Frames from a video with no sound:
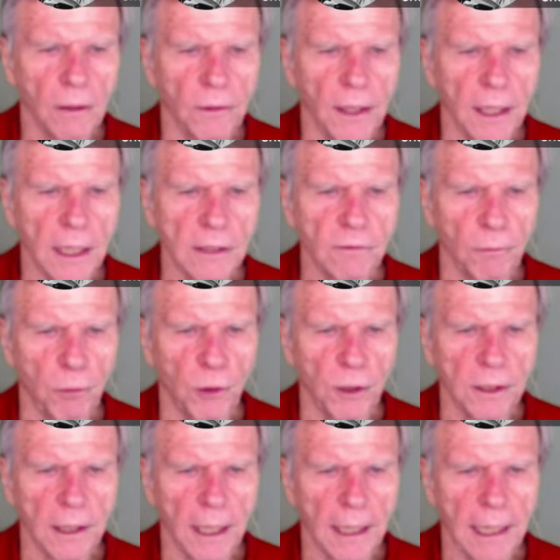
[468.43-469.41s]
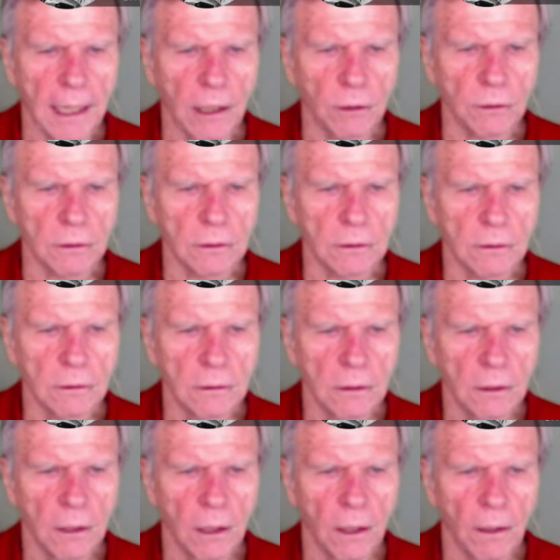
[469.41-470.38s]
Thanks for putting that out.
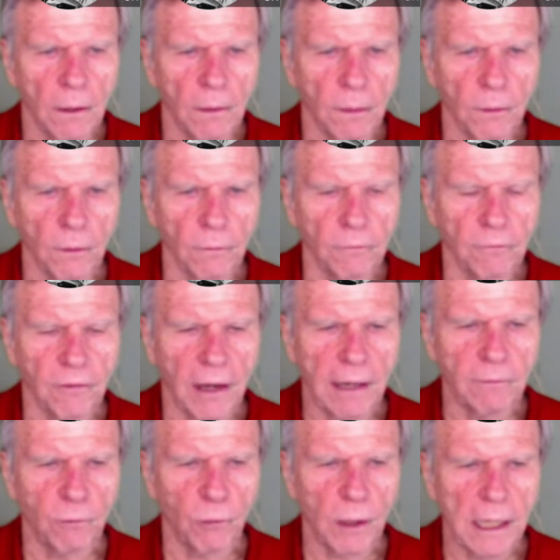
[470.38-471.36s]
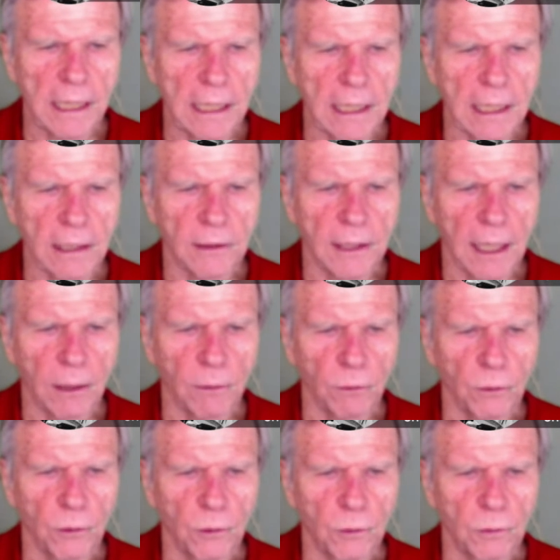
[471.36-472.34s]
There are 5 waiting in that
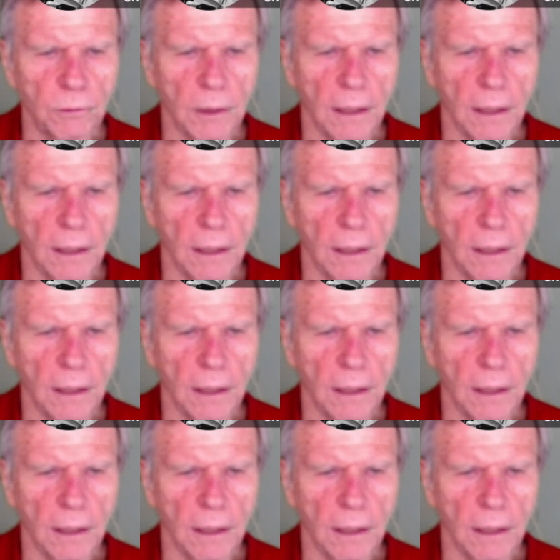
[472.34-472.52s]
room.